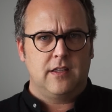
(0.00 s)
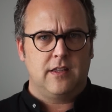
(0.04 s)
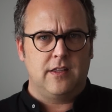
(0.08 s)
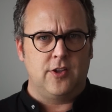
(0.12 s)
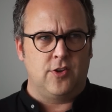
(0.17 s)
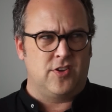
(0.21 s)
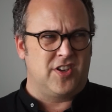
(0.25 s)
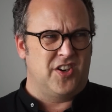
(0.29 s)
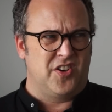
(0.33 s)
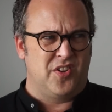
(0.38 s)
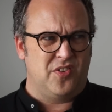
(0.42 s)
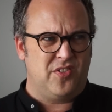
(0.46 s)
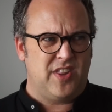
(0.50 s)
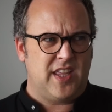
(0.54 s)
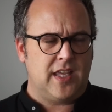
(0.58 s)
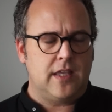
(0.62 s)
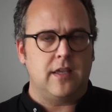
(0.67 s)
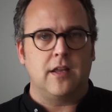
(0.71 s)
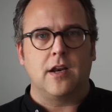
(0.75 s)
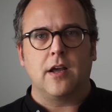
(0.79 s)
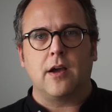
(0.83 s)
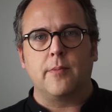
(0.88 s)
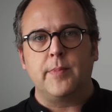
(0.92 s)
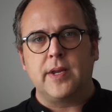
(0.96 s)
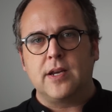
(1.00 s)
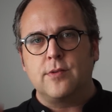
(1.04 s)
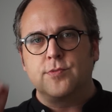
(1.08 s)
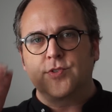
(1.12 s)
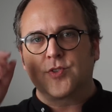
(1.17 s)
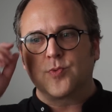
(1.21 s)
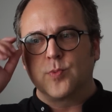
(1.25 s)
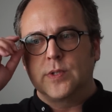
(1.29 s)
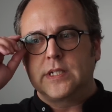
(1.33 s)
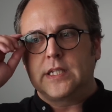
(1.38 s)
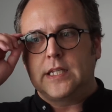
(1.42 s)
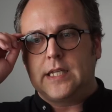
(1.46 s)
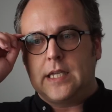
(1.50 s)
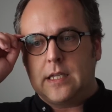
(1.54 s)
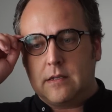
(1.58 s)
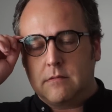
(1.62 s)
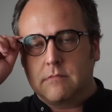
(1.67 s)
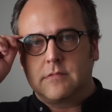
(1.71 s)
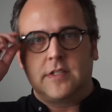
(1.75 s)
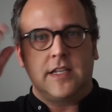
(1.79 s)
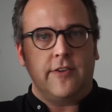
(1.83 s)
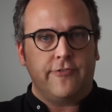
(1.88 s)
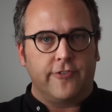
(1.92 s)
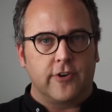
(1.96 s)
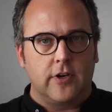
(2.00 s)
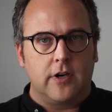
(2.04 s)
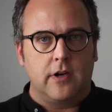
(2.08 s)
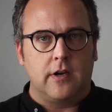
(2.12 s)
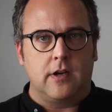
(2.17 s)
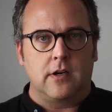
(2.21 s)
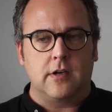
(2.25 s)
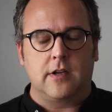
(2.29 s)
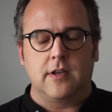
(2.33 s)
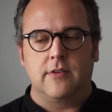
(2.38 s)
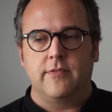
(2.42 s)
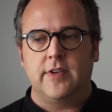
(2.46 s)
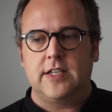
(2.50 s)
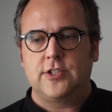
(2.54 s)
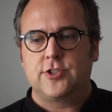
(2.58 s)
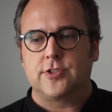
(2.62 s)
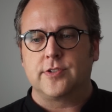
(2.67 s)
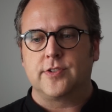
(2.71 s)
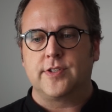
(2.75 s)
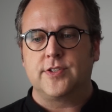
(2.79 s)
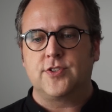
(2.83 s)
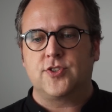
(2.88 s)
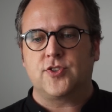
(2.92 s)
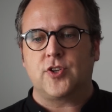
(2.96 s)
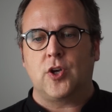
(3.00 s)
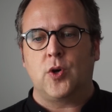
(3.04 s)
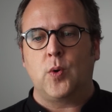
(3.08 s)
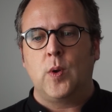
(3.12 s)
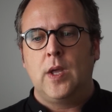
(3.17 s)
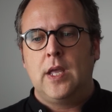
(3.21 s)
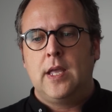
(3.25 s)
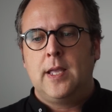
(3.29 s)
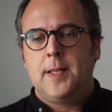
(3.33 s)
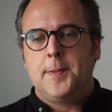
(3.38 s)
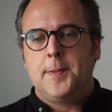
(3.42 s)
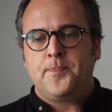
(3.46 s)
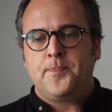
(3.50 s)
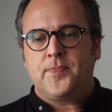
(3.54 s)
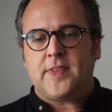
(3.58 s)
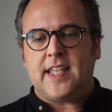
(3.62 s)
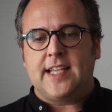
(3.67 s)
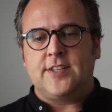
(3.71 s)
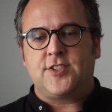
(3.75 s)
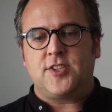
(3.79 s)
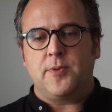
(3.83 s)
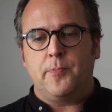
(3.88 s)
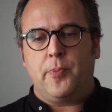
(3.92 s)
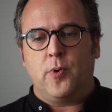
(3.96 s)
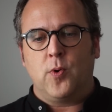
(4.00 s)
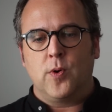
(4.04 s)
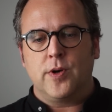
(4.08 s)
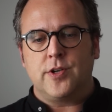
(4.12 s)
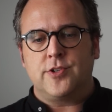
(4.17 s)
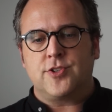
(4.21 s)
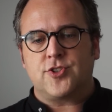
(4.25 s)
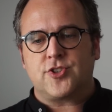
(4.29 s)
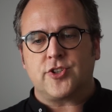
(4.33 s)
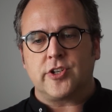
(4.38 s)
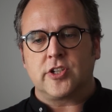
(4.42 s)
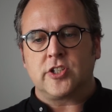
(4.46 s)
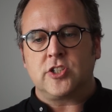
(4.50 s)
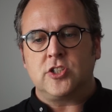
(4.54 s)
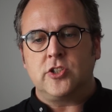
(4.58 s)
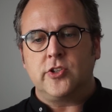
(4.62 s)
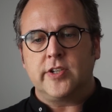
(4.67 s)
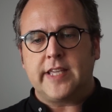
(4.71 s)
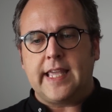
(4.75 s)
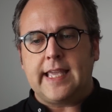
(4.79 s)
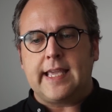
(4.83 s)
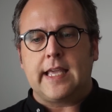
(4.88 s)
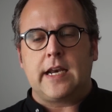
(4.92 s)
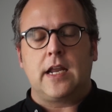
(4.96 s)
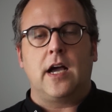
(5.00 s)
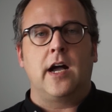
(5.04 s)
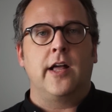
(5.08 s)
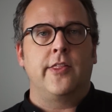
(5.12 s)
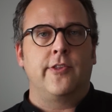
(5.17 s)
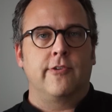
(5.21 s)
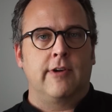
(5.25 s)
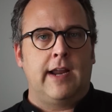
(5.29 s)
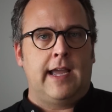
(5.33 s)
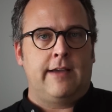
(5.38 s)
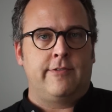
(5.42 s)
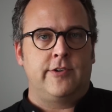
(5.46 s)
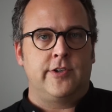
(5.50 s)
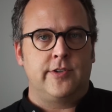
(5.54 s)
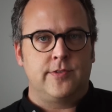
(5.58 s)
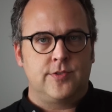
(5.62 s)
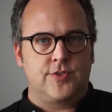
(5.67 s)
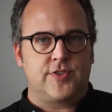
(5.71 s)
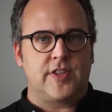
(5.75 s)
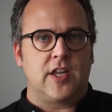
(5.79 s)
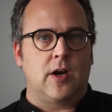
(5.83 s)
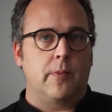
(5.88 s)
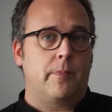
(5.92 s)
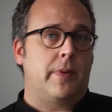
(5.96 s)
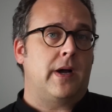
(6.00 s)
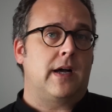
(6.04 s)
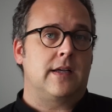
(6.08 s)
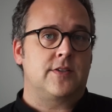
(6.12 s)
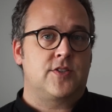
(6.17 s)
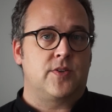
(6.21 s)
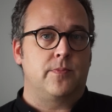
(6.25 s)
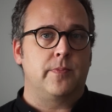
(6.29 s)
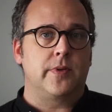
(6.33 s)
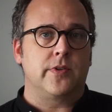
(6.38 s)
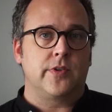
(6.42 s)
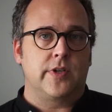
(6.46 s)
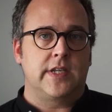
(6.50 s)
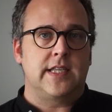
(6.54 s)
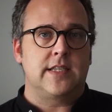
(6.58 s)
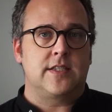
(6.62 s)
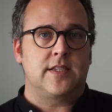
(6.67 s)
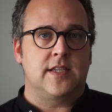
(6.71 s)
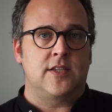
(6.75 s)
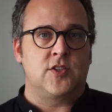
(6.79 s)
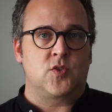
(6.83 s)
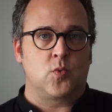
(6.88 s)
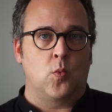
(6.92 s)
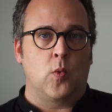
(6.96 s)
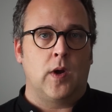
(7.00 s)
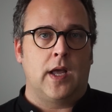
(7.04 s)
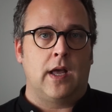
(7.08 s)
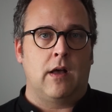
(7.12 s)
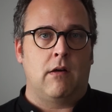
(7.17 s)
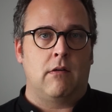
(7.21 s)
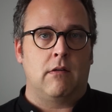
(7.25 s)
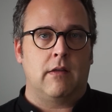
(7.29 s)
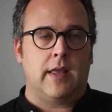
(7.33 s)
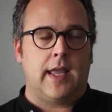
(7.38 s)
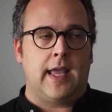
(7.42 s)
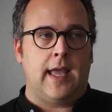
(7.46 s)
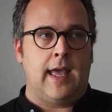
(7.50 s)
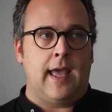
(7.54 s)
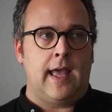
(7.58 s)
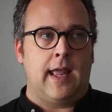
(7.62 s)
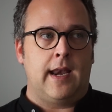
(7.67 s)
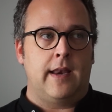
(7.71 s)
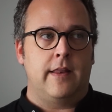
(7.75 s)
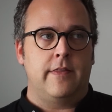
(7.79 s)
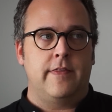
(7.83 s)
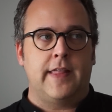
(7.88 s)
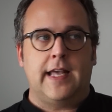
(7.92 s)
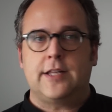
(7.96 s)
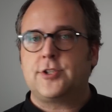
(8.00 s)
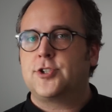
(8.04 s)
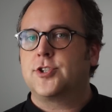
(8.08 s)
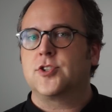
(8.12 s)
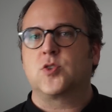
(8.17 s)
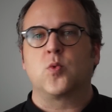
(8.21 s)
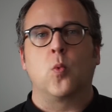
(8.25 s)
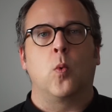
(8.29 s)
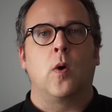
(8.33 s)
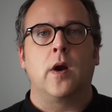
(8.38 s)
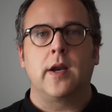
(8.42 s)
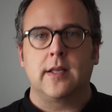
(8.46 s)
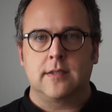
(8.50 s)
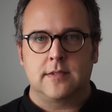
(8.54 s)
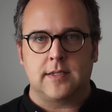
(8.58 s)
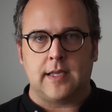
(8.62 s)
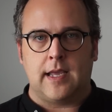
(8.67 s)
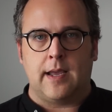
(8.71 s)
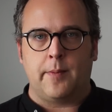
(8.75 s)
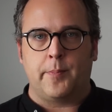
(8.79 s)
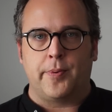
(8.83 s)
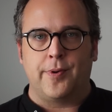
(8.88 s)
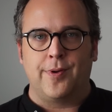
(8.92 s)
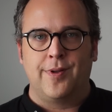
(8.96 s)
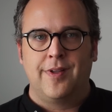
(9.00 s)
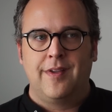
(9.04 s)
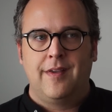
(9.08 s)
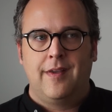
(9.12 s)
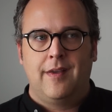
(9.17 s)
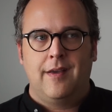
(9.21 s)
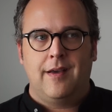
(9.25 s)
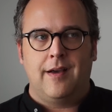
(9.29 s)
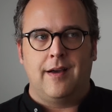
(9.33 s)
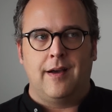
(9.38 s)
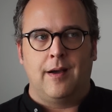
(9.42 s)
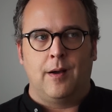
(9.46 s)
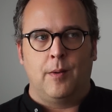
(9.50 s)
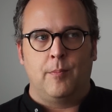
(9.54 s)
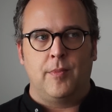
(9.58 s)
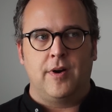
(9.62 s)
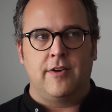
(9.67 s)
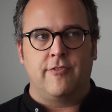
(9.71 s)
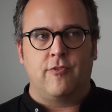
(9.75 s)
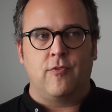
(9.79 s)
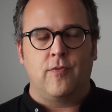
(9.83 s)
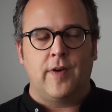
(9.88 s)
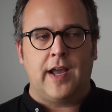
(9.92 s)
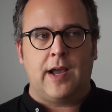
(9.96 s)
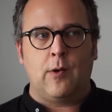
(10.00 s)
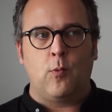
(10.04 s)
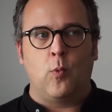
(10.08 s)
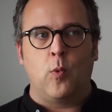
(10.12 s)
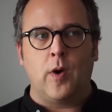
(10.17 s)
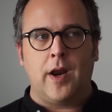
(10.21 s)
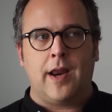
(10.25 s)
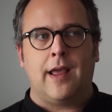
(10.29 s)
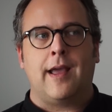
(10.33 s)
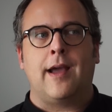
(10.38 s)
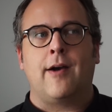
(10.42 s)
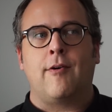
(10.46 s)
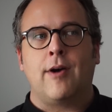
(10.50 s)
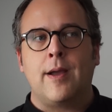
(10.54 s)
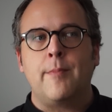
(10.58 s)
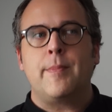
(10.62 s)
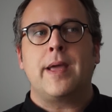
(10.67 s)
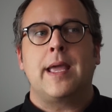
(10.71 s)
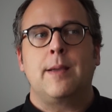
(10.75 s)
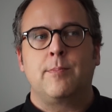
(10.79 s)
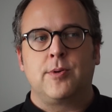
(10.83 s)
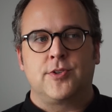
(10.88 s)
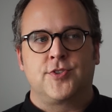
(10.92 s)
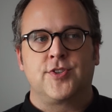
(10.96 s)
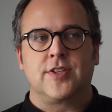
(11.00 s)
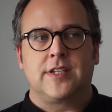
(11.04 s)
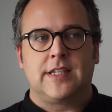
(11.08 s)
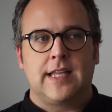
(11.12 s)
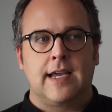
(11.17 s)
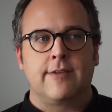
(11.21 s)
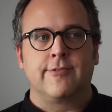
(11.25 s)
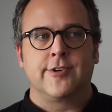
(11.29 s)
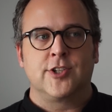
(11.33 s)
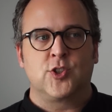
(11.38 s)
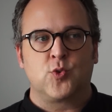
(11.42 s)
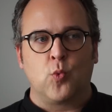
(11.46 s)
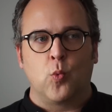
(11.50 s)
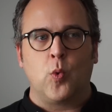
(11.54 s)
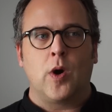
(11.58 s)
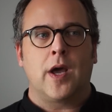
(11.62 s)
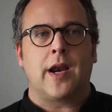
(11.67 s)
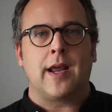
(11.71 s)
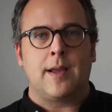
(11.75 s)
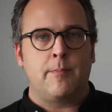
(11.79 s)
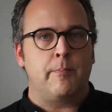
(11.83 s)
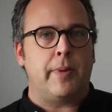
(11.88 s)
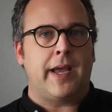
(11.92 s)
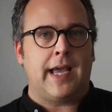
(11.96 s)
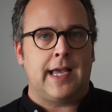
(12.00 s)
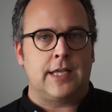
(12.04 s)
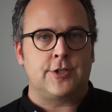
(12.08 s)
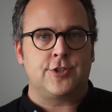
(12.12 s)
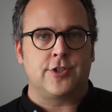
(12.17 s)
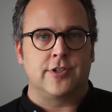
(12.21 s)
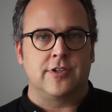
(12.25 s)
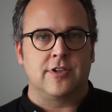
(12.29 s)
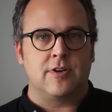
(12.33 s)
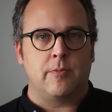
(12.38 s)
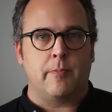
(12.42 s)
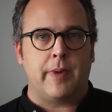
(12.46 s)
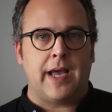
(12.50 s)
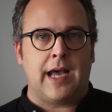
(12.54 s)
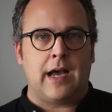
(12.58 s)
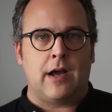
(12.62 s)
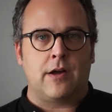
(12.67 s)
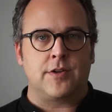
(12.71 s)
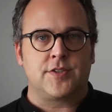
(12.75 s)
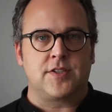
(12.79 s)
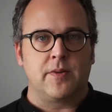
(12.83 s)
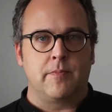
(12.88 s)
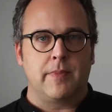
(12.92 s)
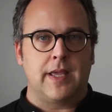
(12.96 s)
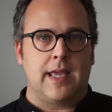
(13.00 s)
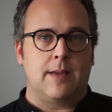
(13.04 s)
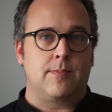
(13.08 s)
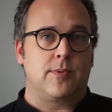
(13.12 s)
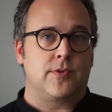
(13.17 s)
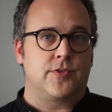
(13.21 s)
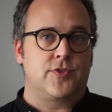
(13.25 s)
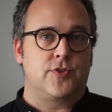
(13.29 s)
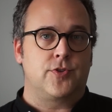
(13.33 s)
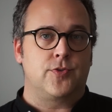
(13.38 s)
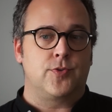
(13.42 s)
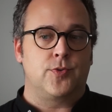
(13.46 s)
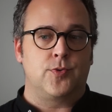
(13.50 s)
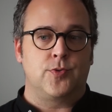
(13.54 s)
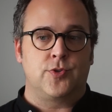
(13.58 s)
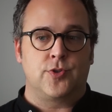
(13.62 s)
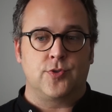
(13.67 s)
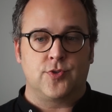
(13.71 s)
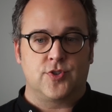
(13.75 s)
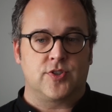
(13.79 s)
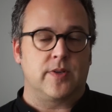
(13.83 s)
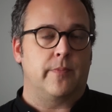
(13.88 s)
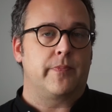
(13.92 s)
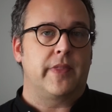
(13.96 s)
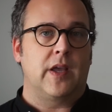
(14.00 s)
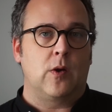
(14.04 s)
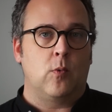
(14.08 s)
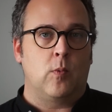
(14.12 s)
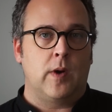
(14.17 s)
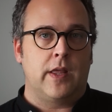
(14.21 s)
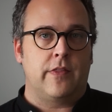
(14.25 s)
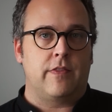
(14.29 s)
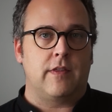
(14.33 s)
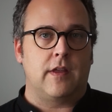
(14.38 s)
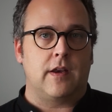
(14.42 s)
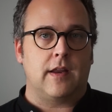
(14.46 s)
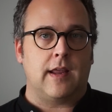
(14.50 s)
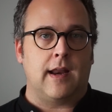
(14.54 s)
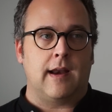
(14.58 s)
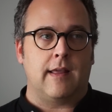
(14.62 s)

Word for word: You can do that?" You know, I mean, it was really different and unconventional. And so it's important to start looking at other avenues that are possibilities as well. And that's just one example of how I'm able to leverage what I'm passionate about and be able to do something with it.